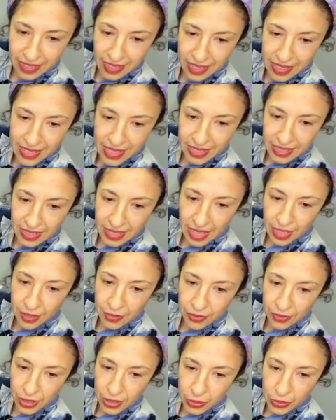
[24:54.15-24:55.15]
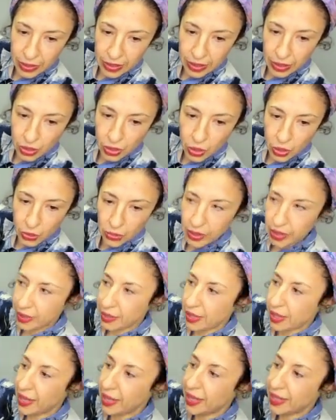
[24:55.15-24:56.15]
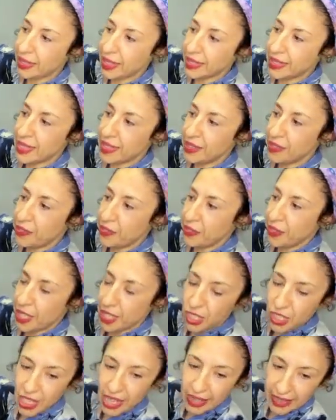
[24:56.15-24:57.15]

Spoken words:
it's like navy with a golden thing. And I didn't finish.